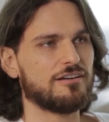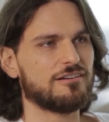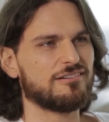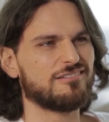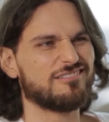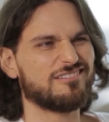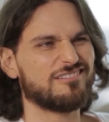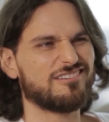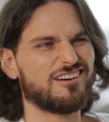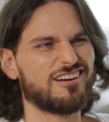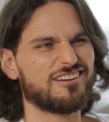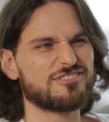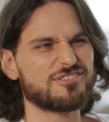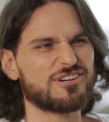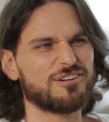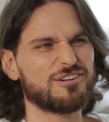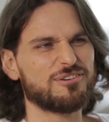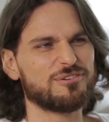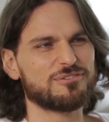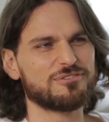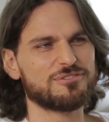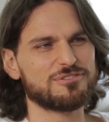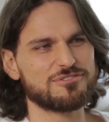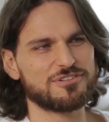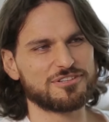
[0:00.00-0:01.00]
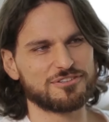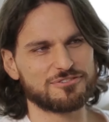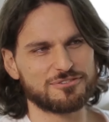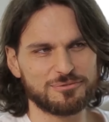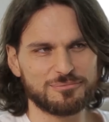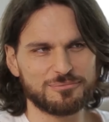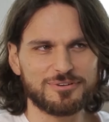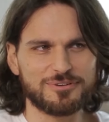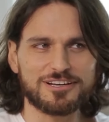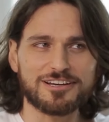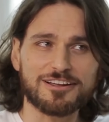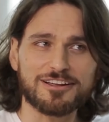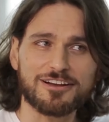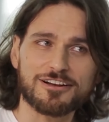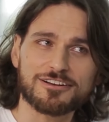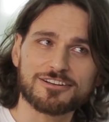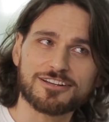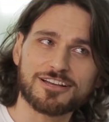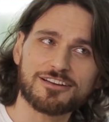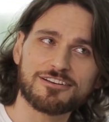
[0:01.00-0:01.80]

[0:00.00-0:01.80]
And I try not to drink too many. I get